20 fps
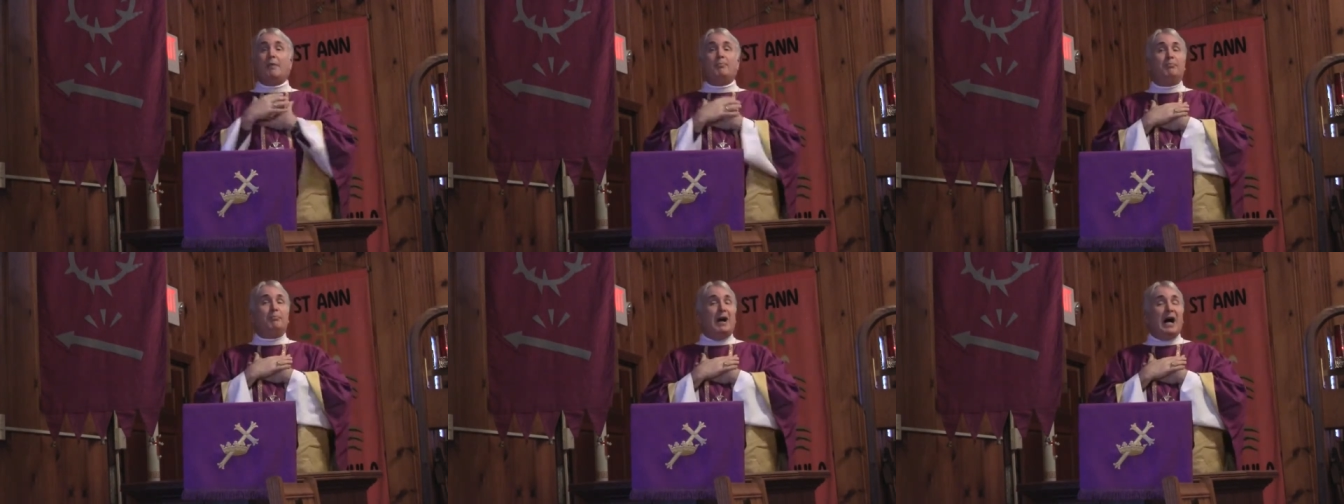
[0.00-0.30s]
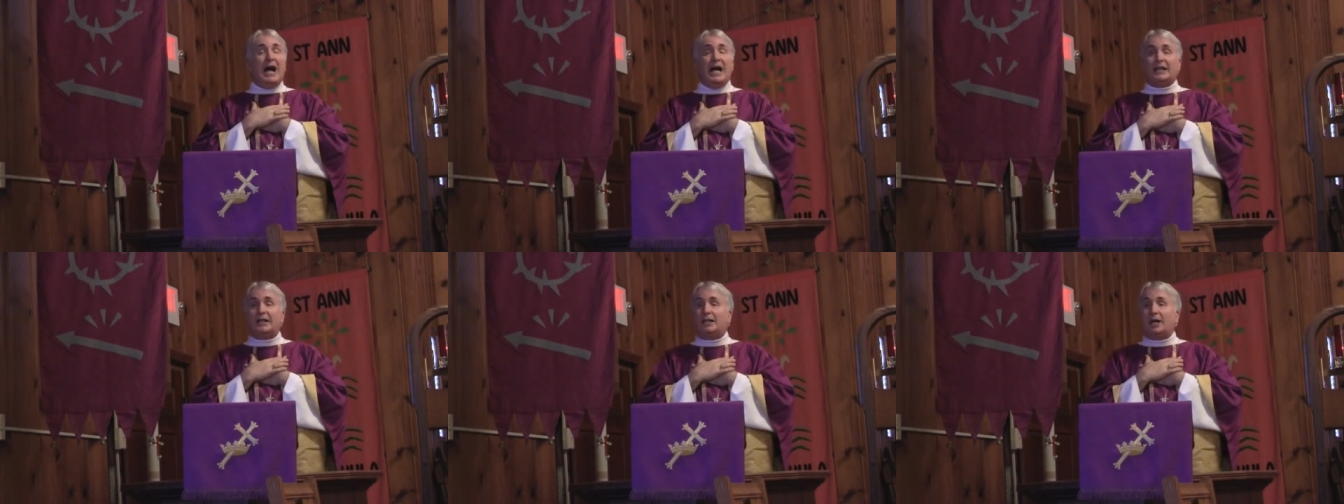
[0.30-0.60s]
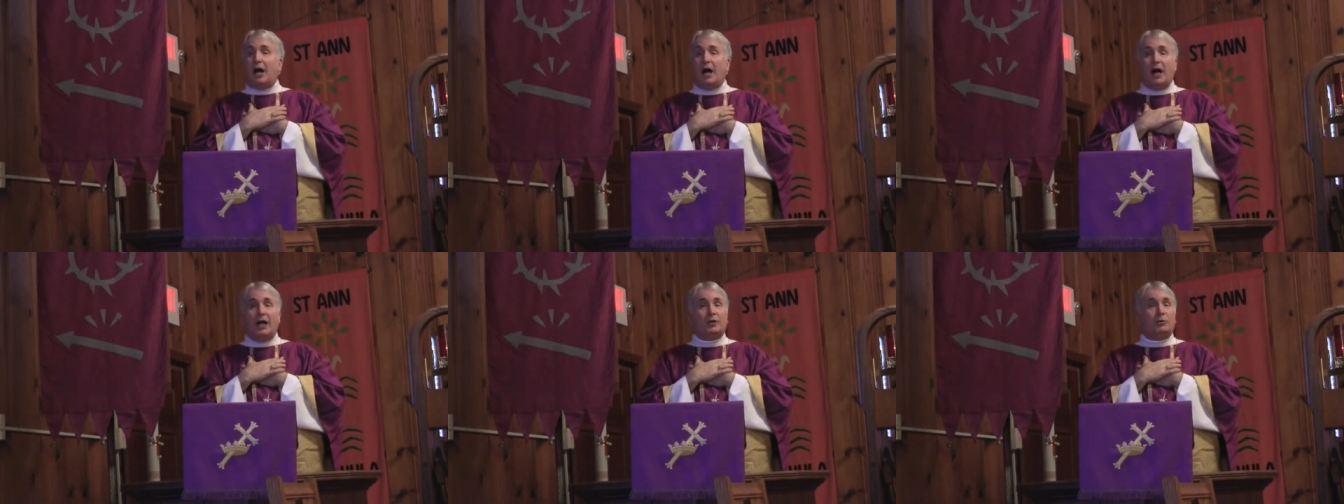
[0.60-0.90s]
My
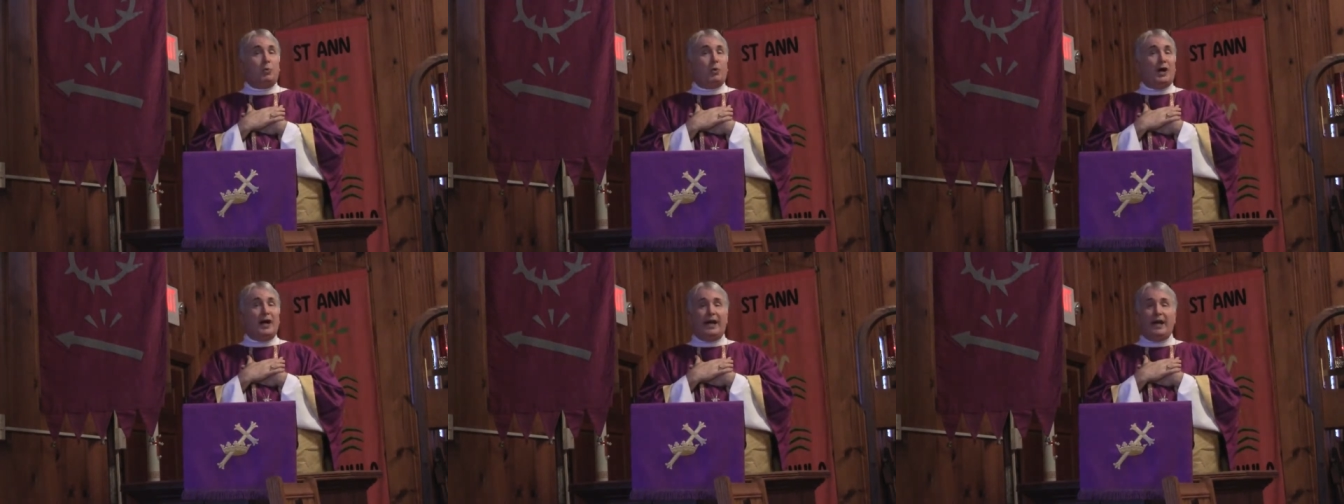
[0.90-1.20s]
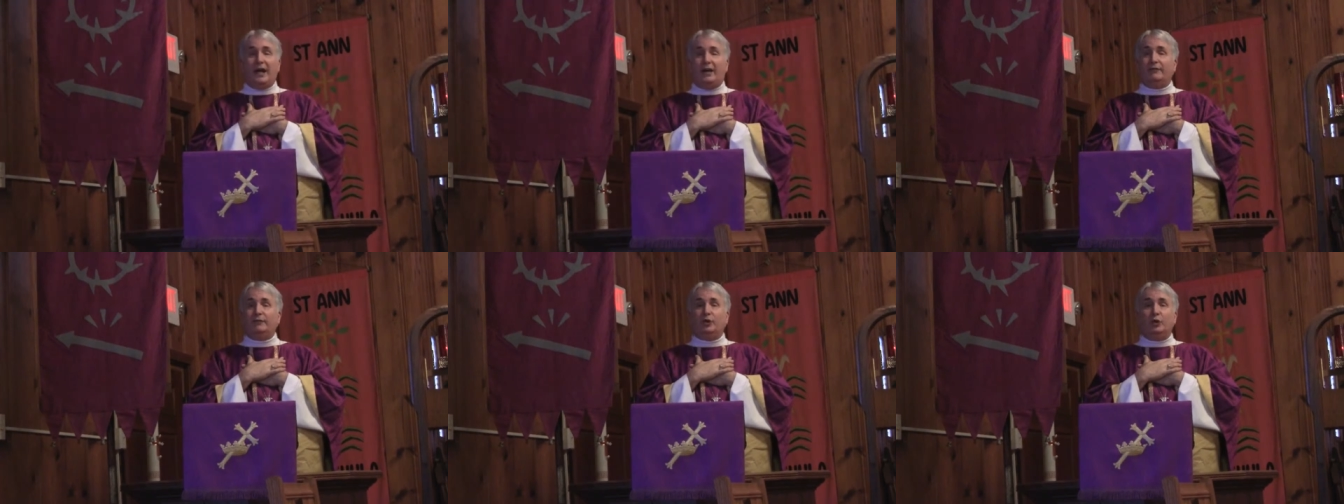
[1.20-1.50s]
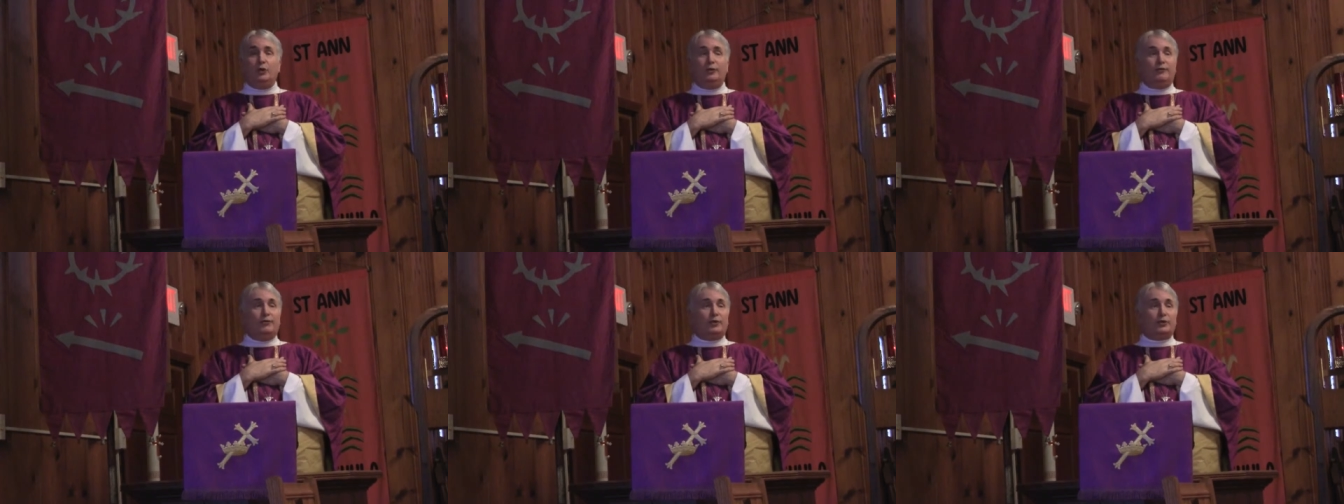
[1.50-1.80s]
God, why have
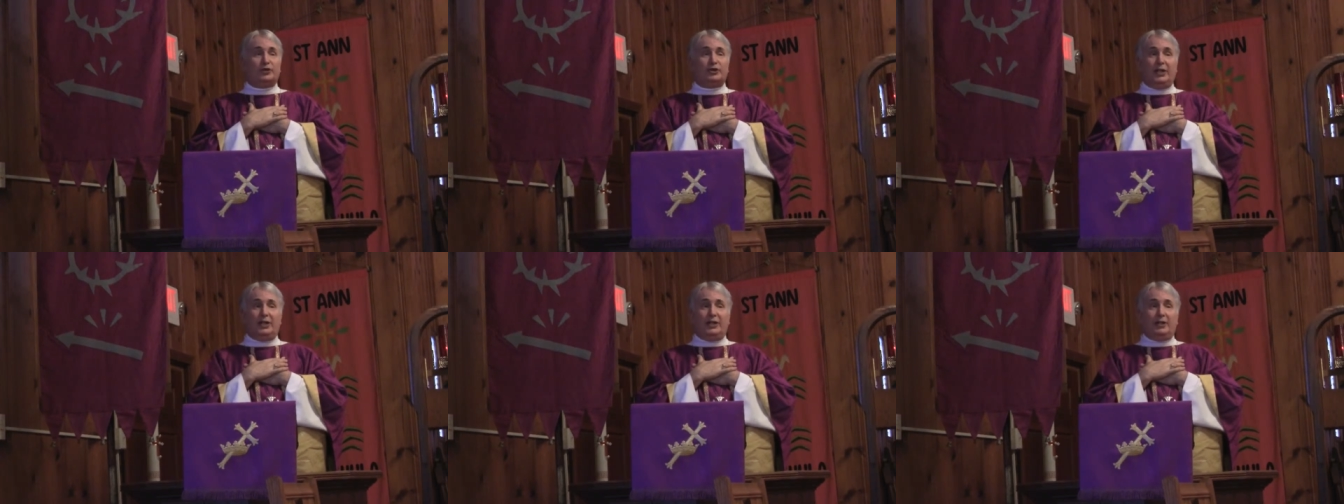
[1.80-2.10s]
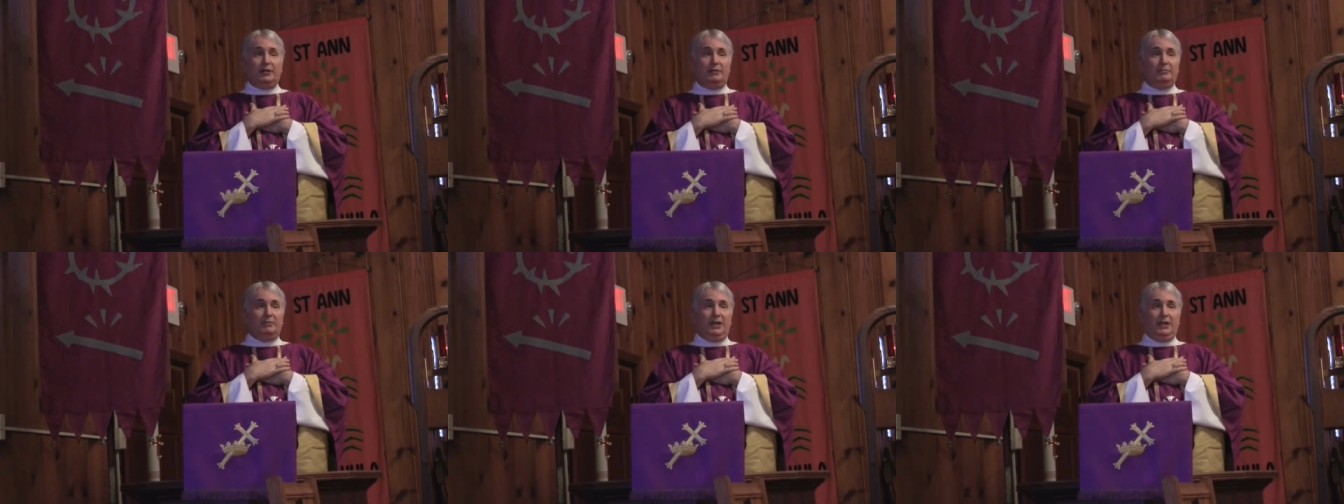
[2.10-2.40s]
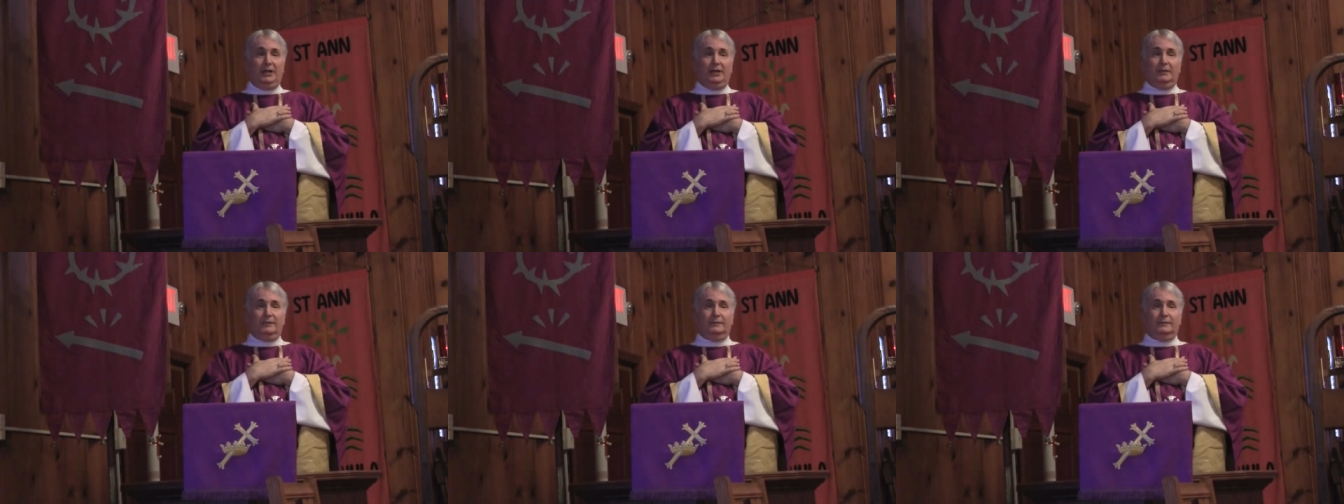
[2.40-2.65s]
you forsaken me?